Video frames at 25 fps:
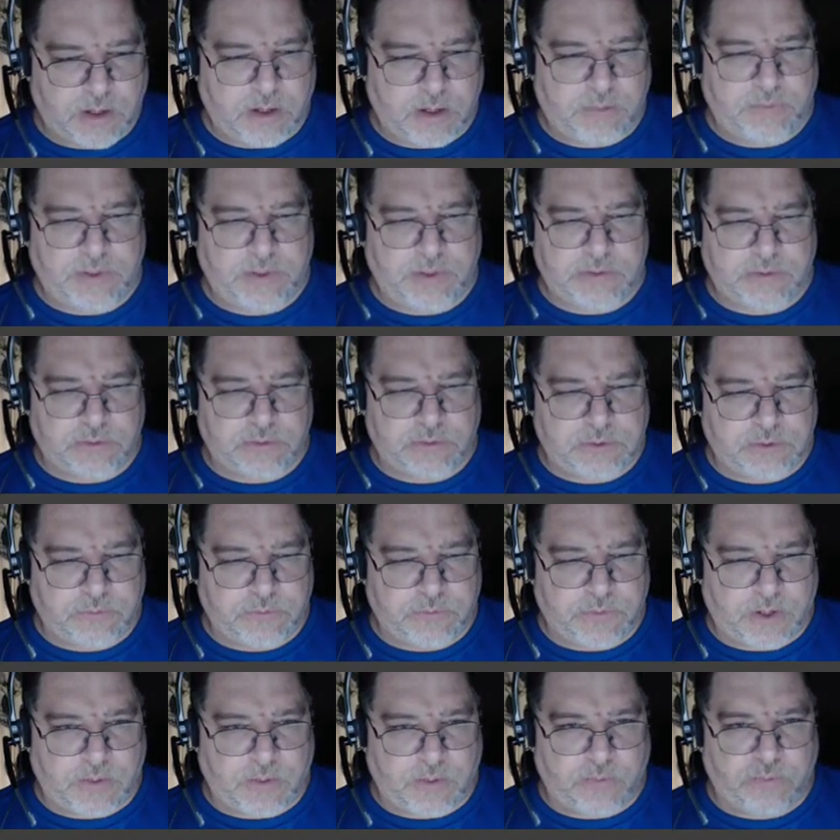These are the two
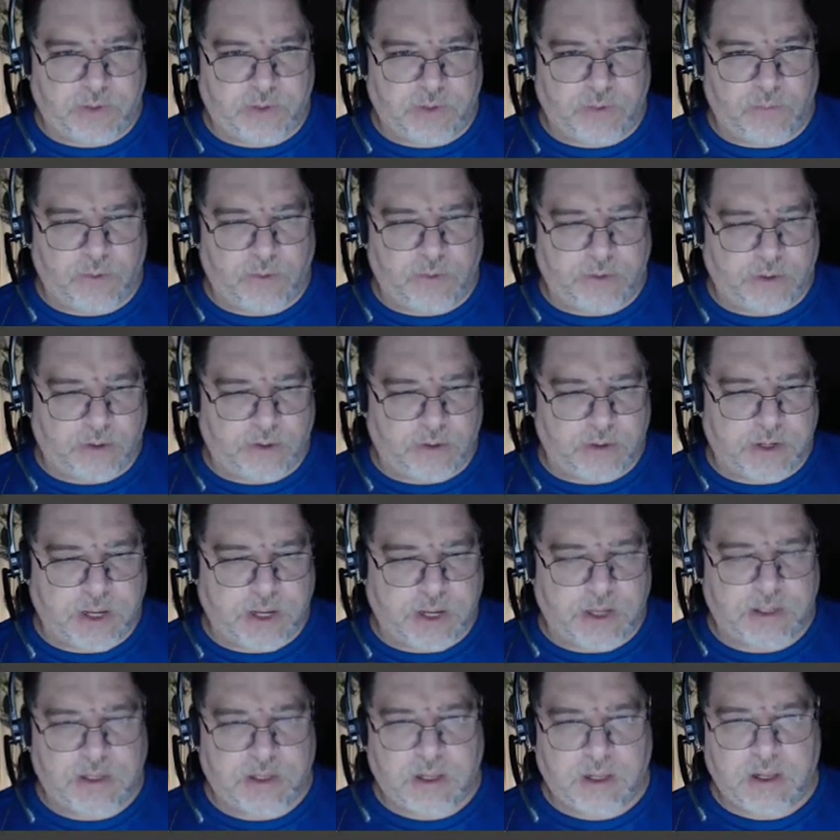that I really want to look
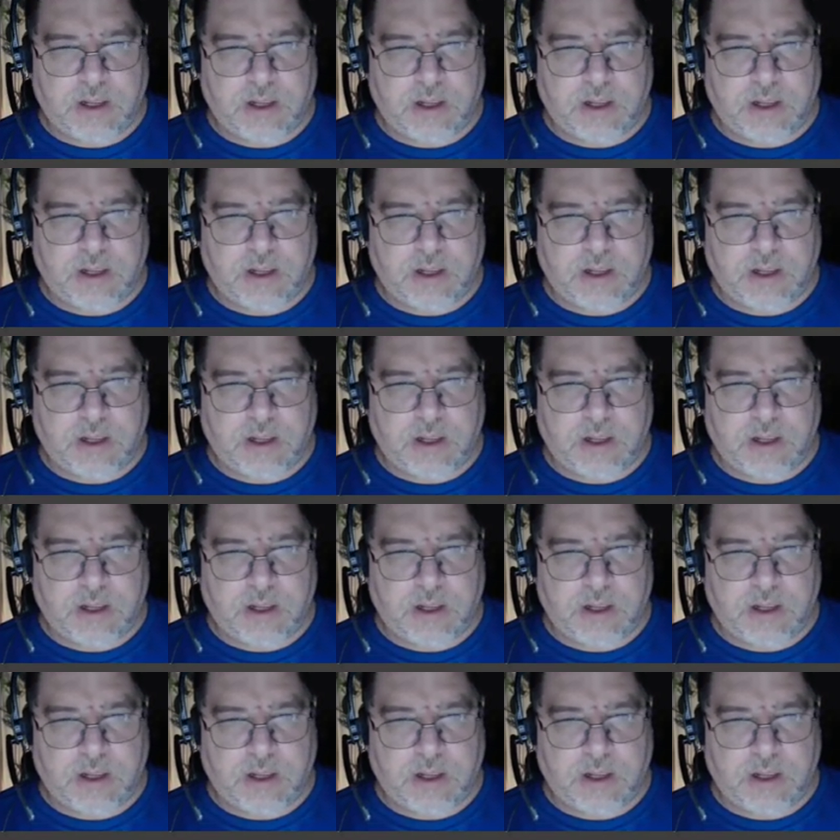at